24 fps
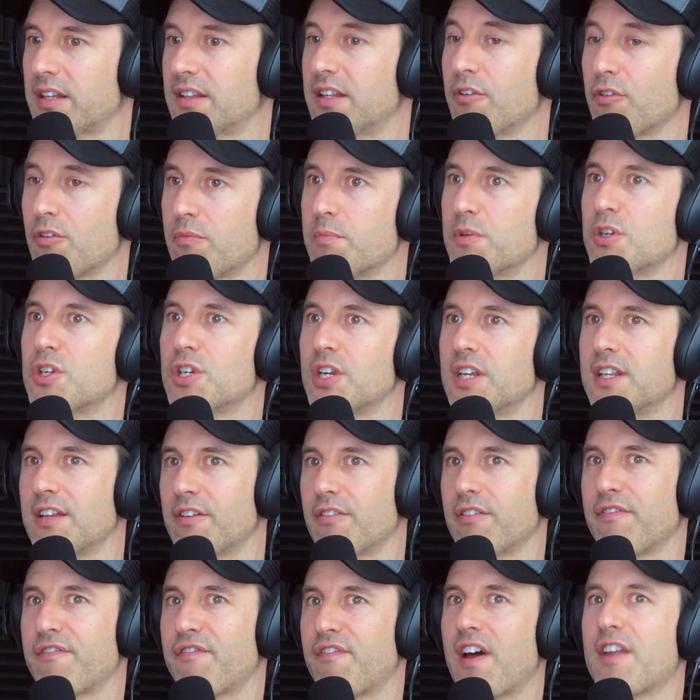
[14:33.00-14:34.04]
like they're a machine,
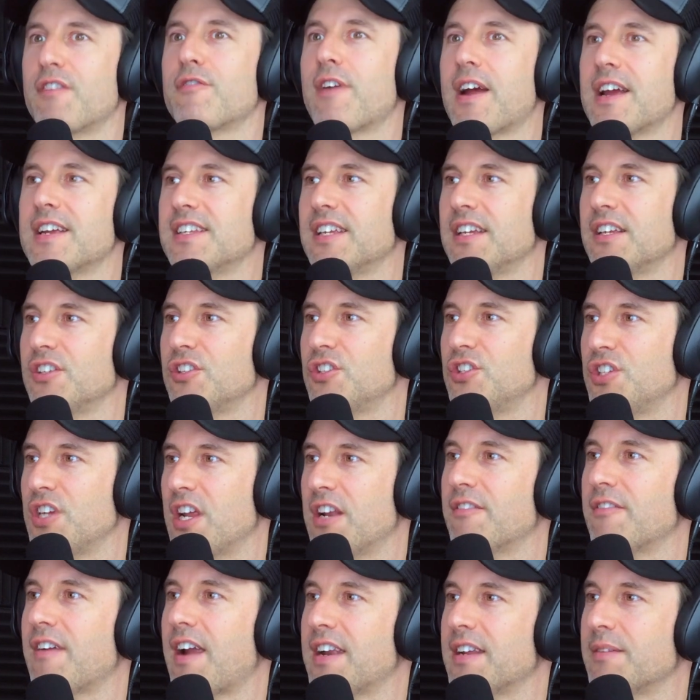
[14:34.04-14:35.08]
they're a fundraising
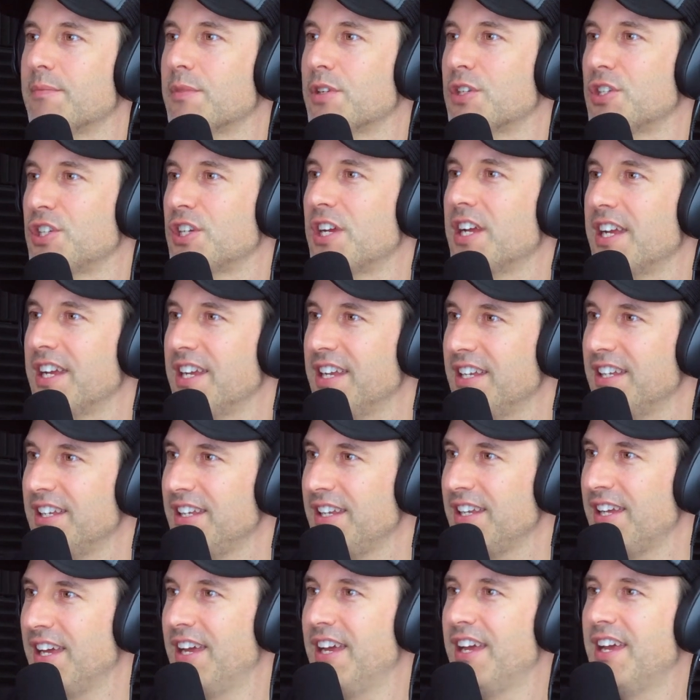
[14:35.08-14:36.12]
generating
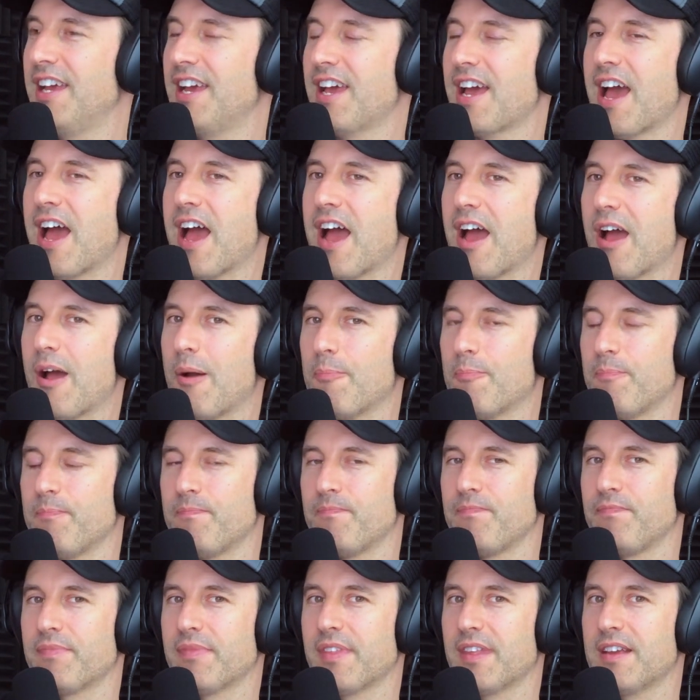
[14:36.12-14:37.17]
machine.
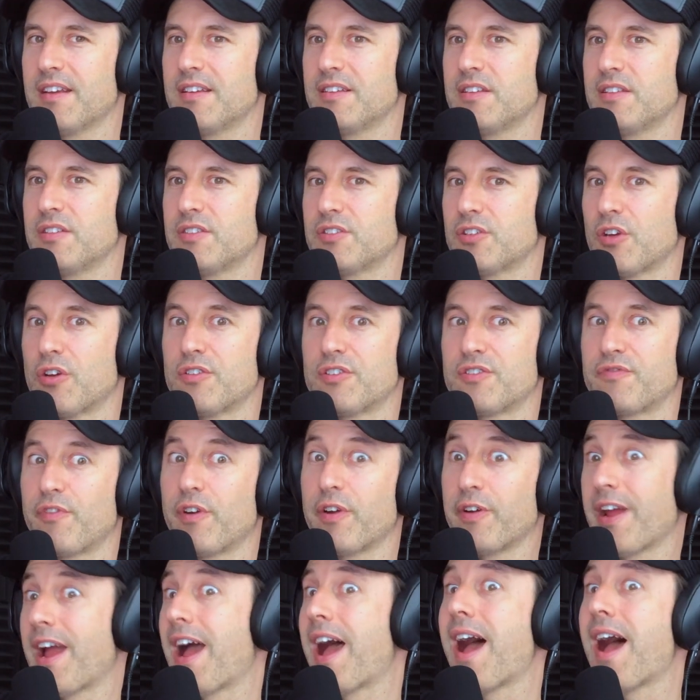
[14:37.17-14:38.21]
So it's
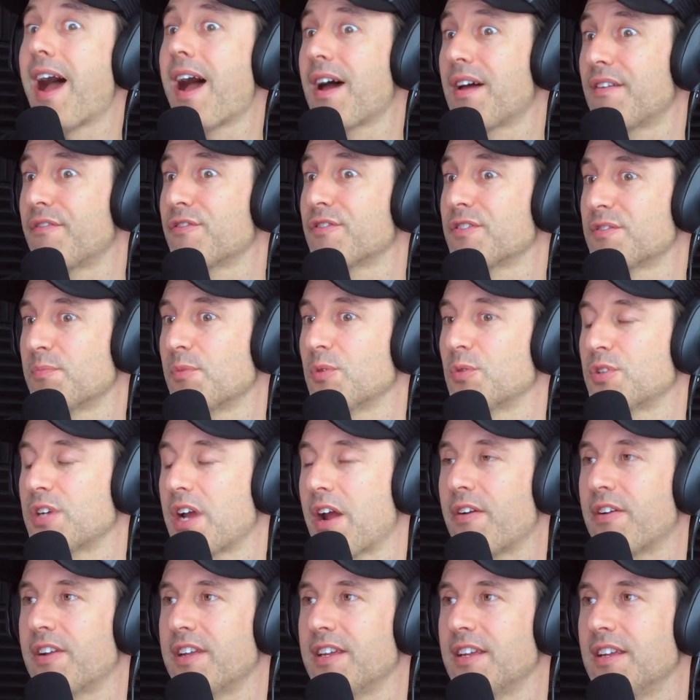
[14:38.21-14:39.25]
very hard for a small
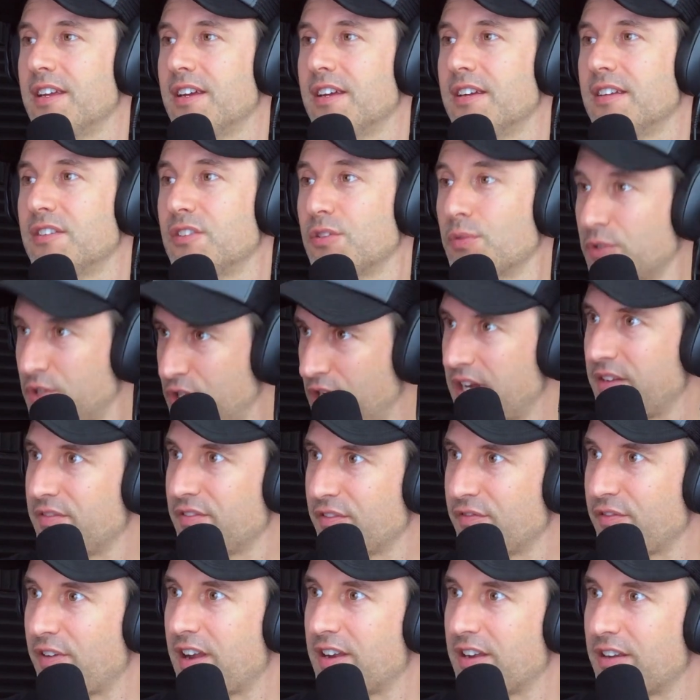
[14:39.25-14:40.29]
charity to
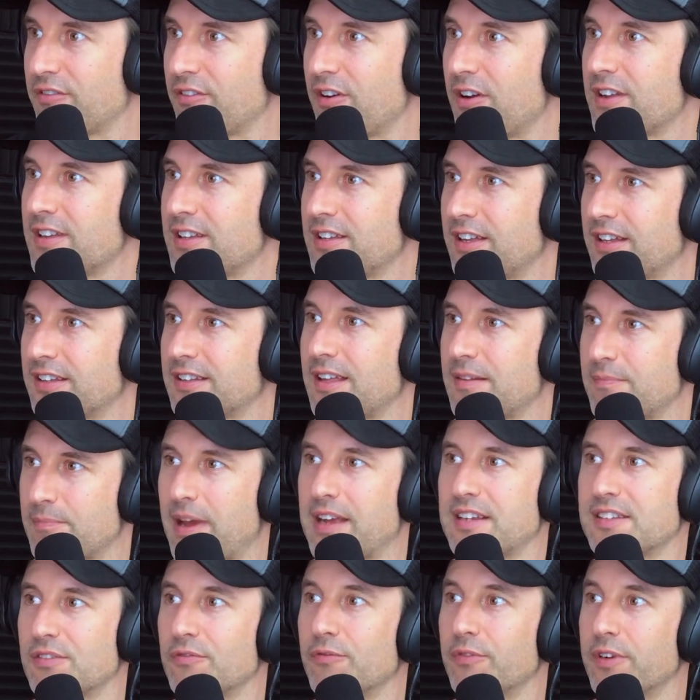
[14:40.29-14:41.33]
achieve the funding, right? Like that
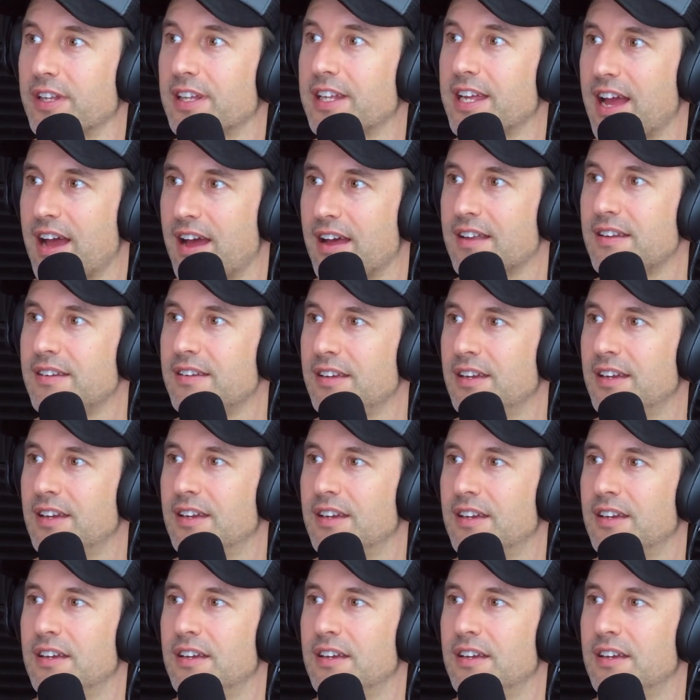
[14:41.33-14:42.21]
makes it really hard.